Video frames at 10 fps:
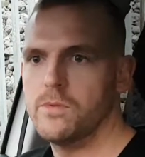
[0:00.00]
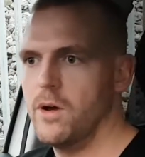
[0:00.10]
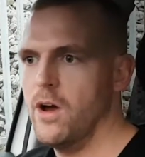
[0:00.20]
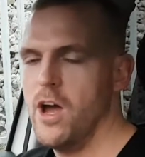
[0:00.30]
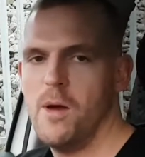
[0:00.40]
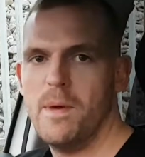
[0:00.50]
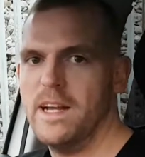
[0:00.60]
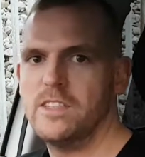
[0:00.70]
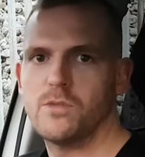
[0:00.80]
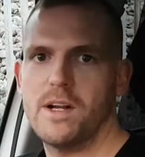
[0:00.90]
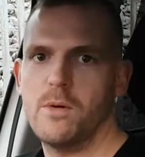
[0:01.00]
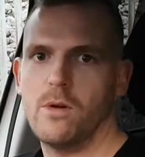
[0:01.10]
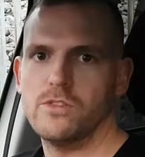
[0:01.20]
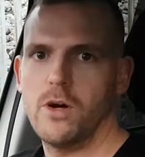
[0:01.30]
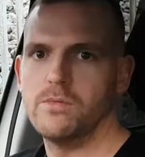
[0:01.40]
It is
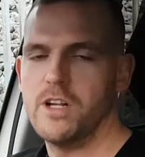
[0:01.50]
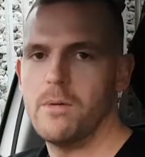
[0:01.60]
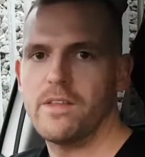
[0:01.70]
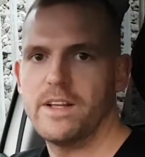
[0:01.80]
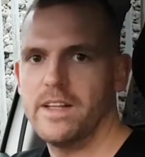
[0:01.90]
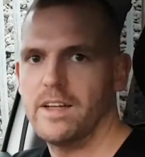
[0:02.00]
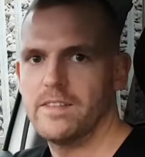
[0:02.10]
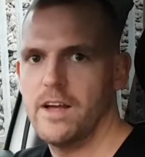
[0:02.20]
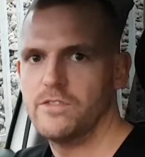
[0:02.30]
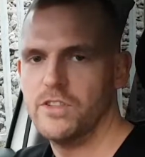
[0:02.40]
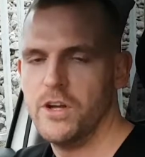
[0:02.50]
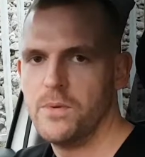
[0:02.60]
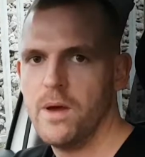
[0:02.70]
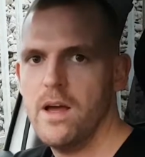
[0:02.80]
21 jobs now, I think that's left to do.